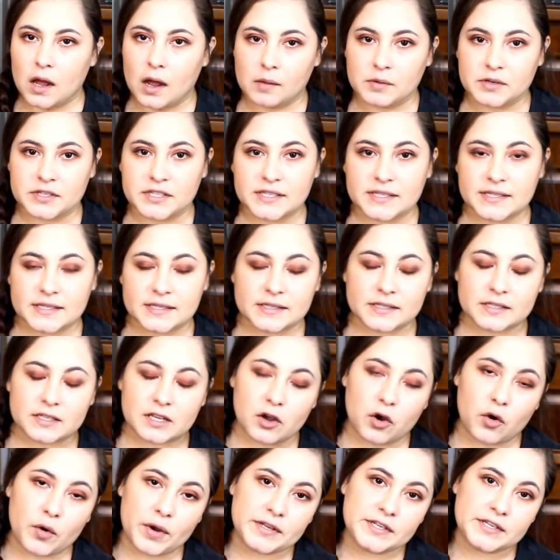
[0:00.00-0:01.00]
just
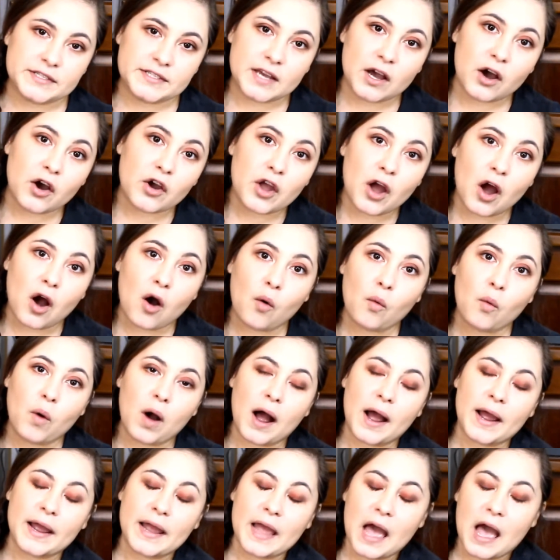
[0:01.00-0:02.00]
going to tell y'all
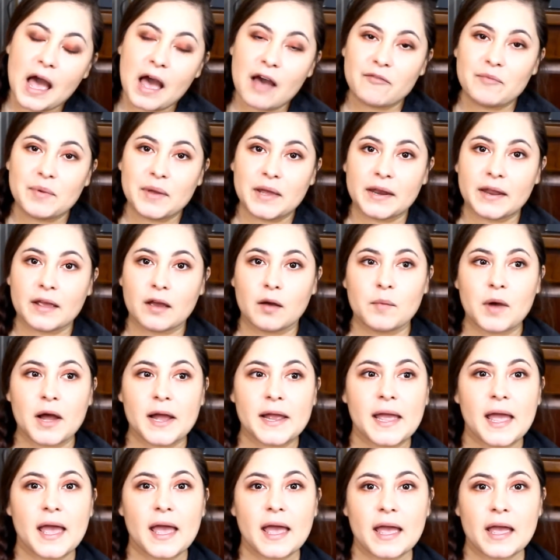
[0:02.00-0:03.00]
why I have been
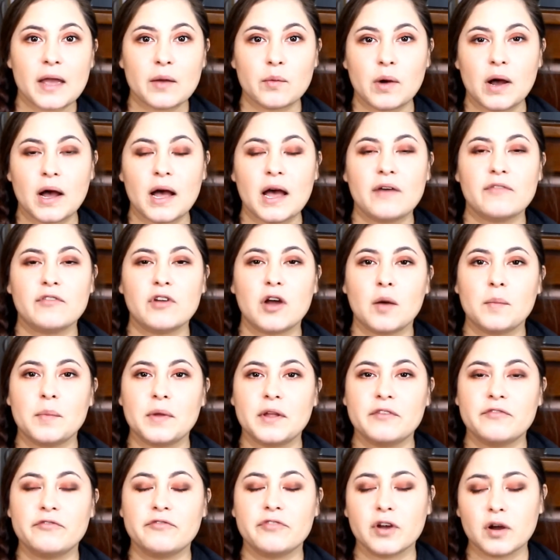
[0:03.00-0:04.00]
MIA, why I have not
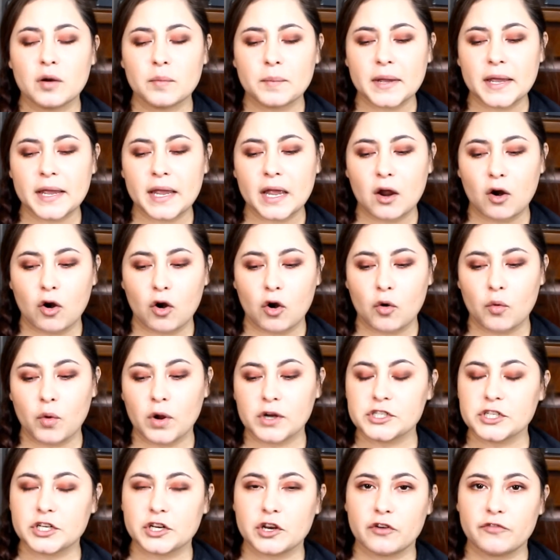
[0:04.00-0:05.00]
been filming or
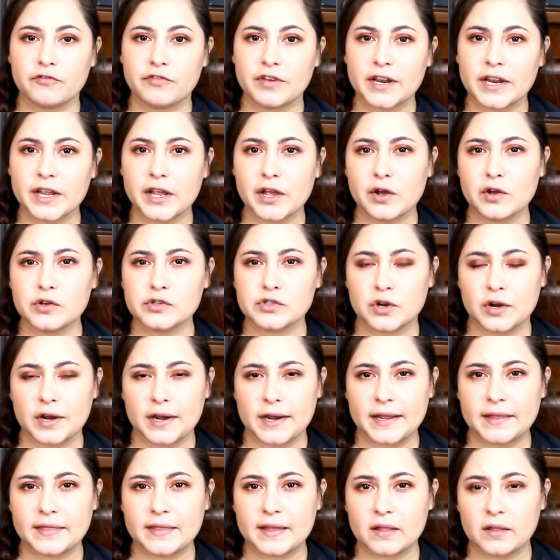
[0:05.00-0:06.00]
watching your videos or
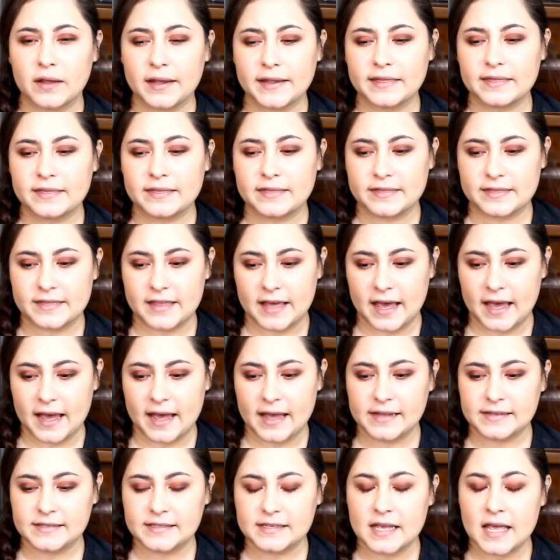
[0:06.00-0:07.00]
anything like
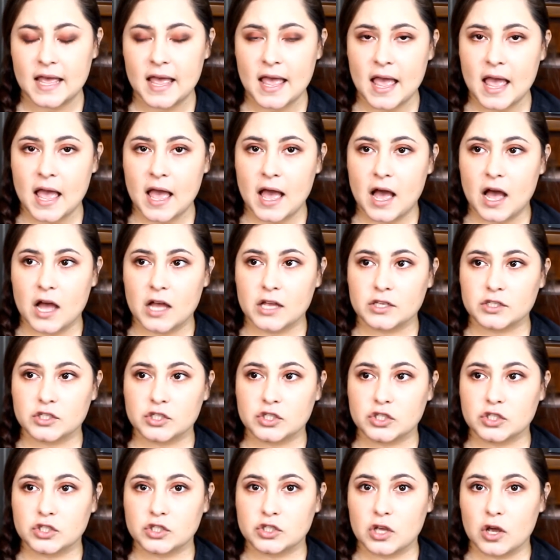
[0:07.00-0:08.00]
that.
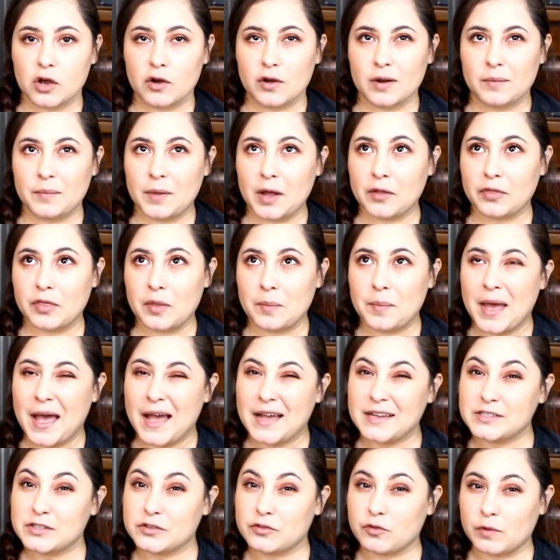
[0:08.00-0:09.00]
So in about the
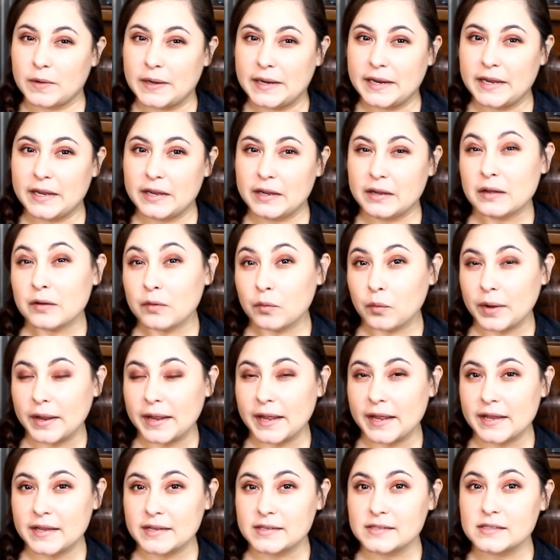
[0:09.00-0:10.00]
past 3
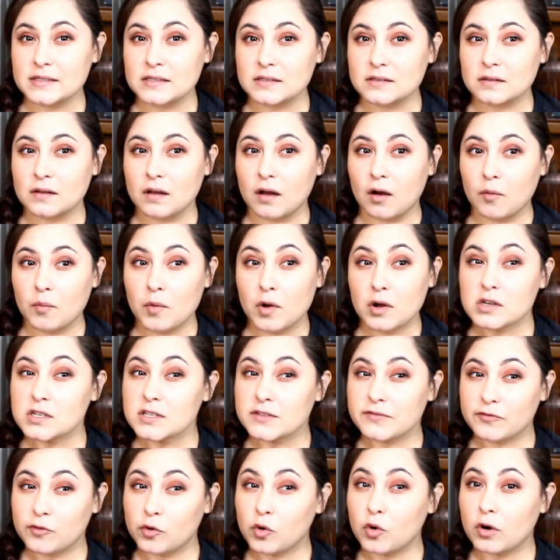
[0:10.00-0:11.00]
weeks, almost
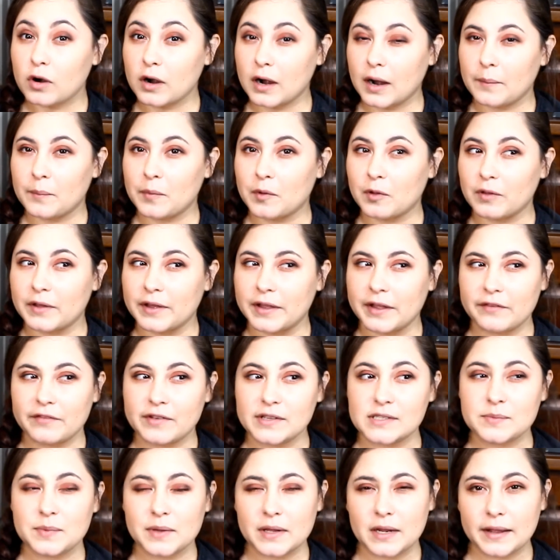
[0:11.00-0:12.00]
four, I believe.
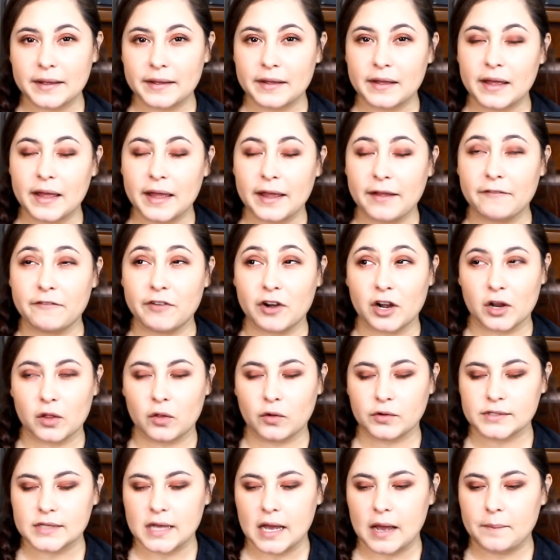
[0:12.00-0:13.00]
It's been a very
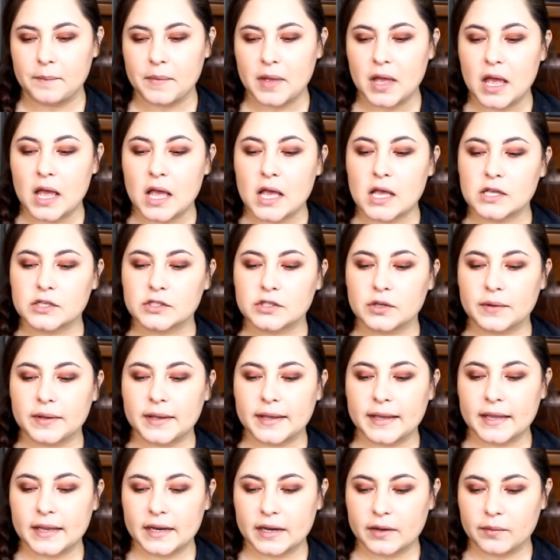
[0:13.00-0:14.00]
long time. So
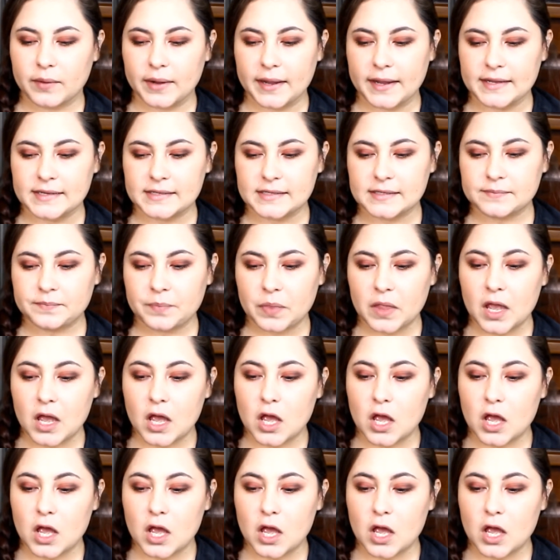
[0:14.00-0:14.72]
anyways,